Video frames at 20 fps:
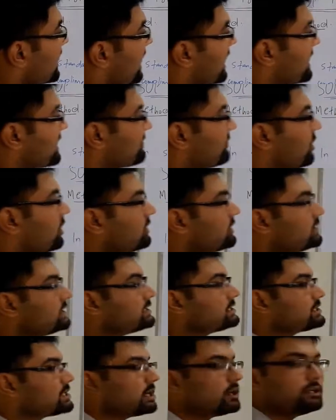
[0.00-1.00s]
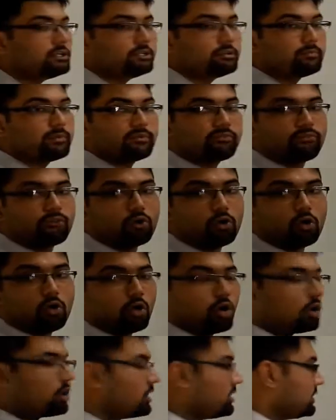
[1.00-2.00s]
And I've already told you
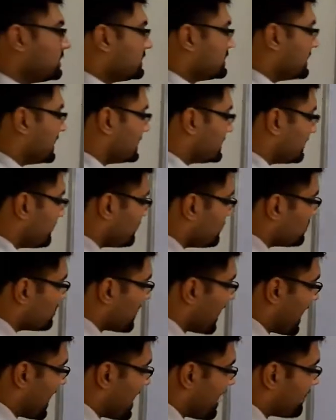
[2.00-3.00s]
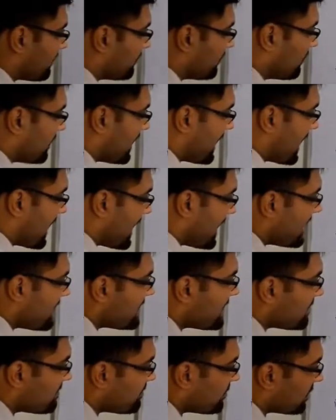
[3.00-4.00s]
before that if you have n
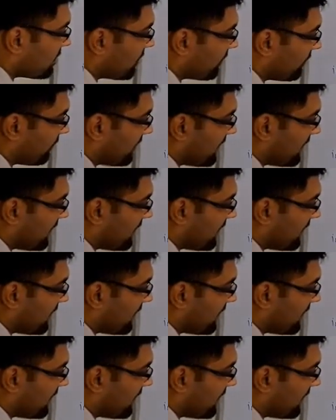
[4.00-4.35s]
number of